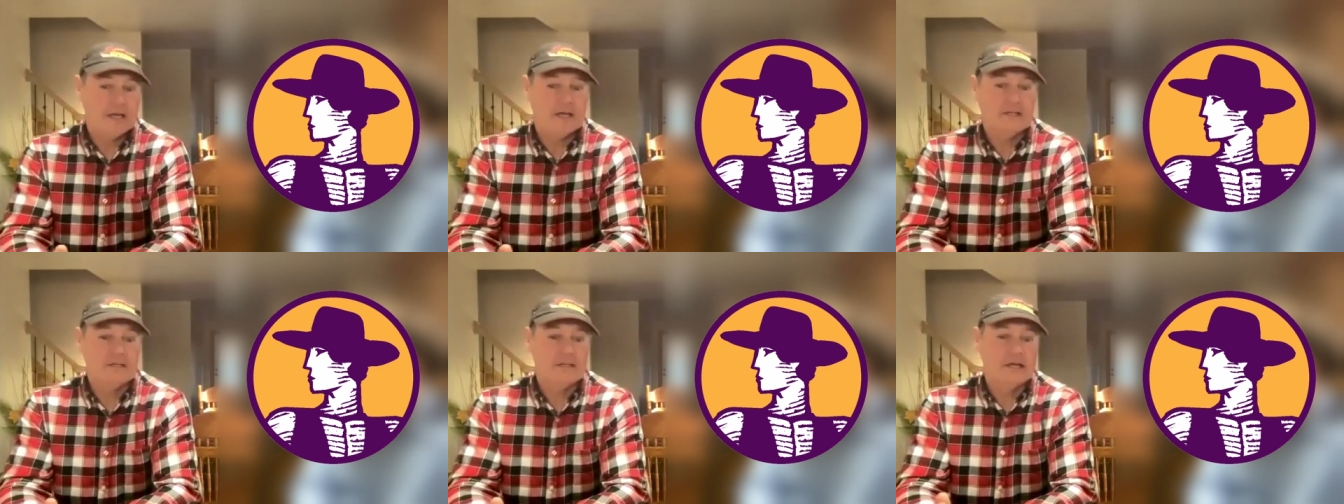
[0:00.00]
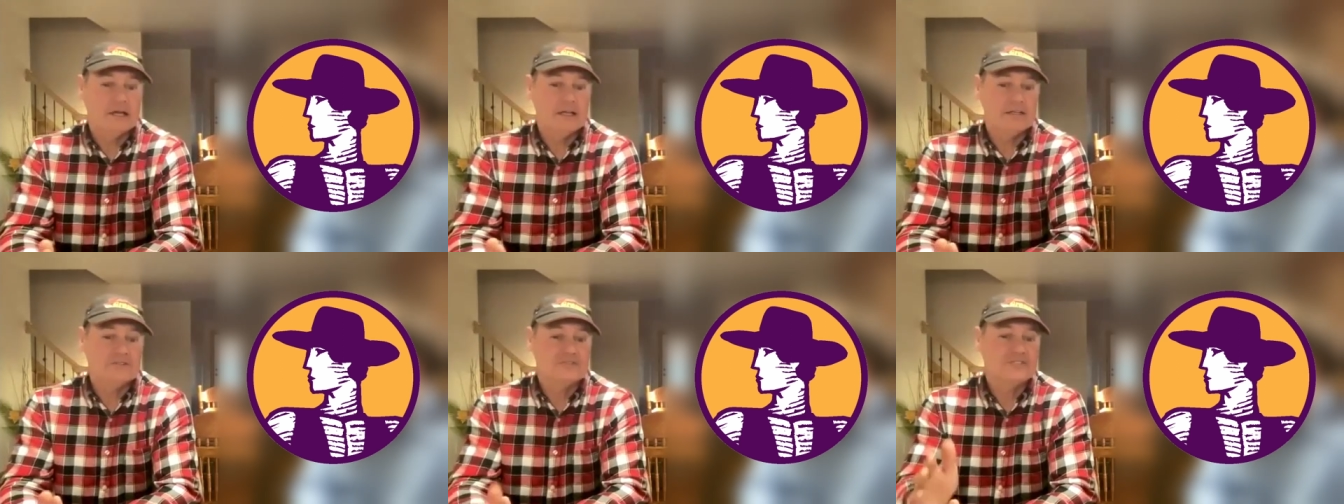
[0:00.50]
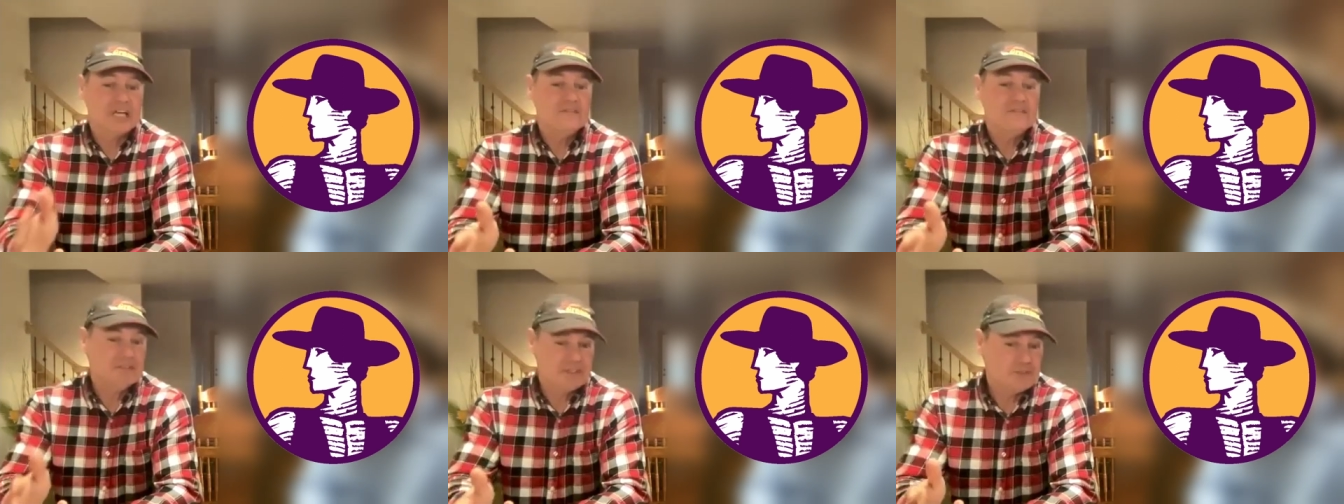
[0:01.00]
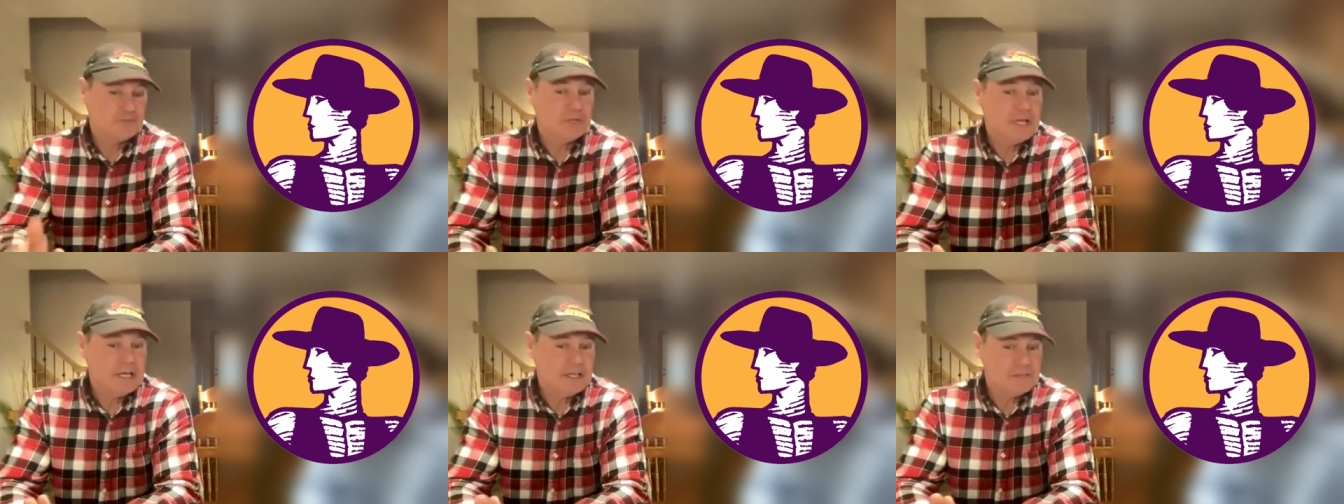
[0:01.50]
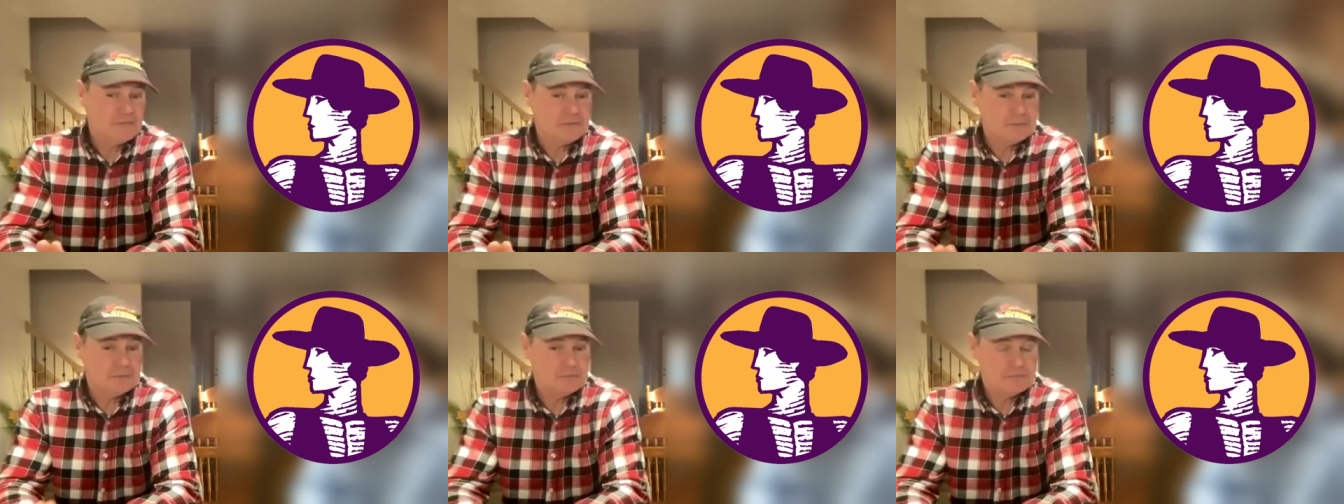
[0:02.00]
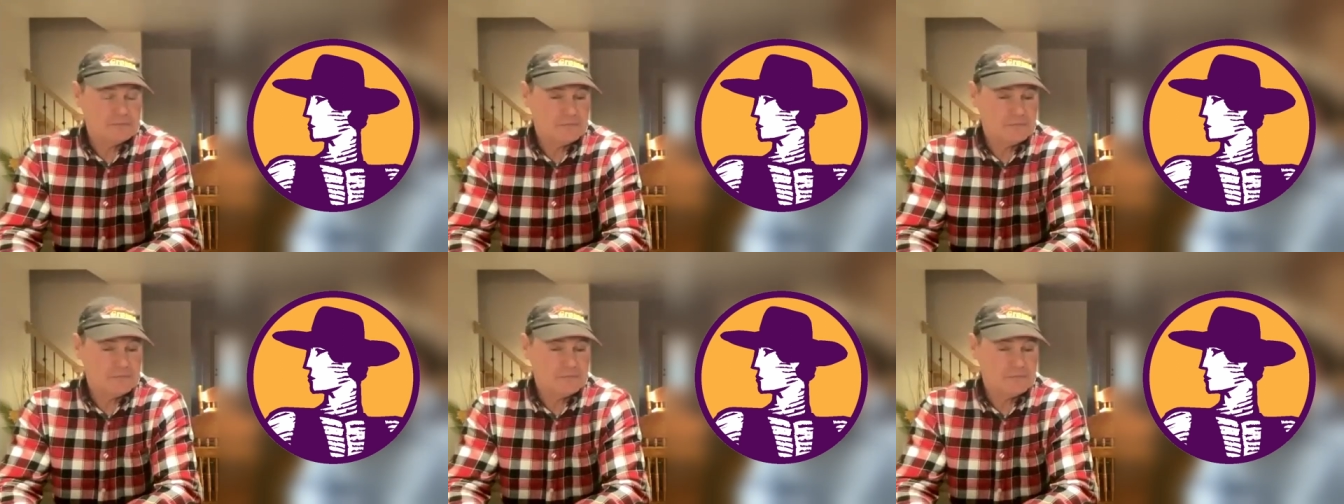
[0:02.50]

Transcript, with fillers: And it's saving this planet from